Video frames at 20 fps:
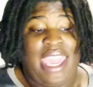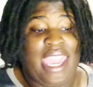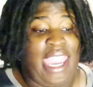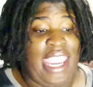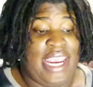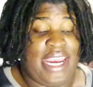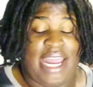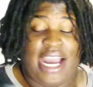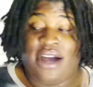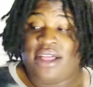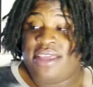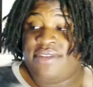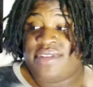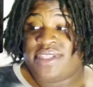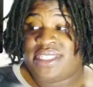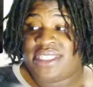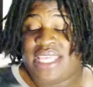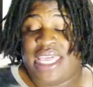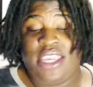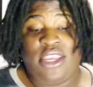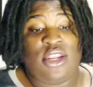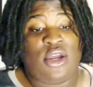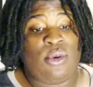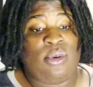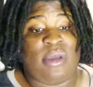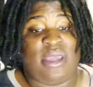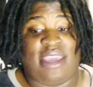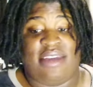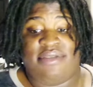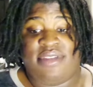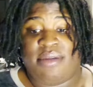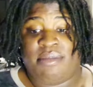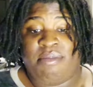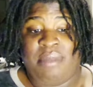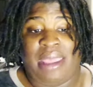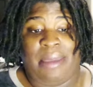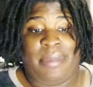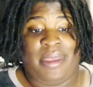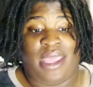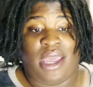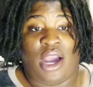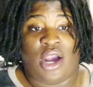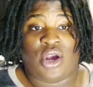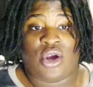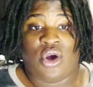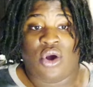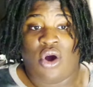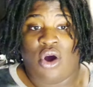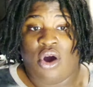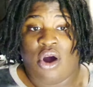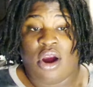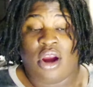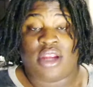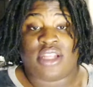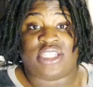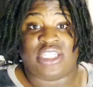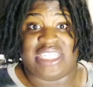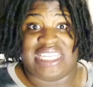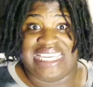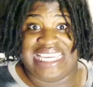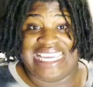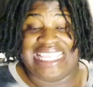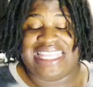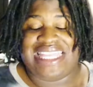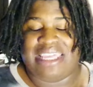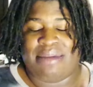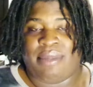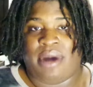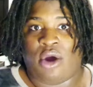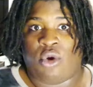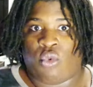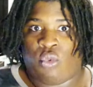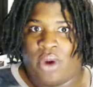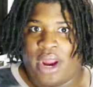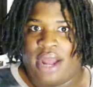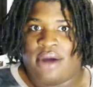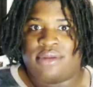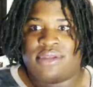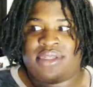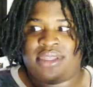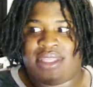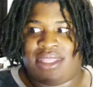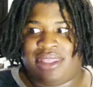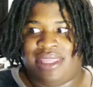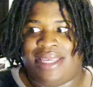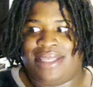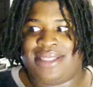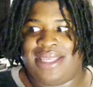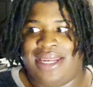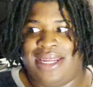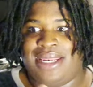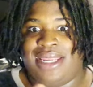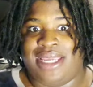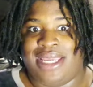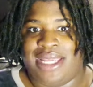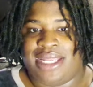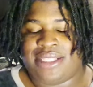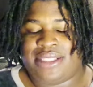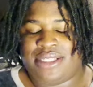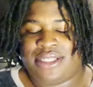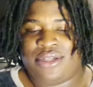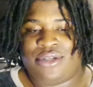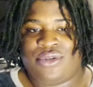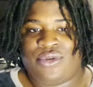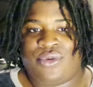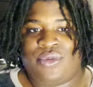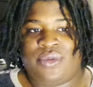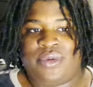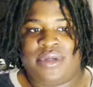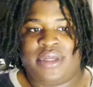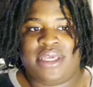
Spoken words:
and I'll even say, you know, give them maybe a car to get them around to the things they need to get to.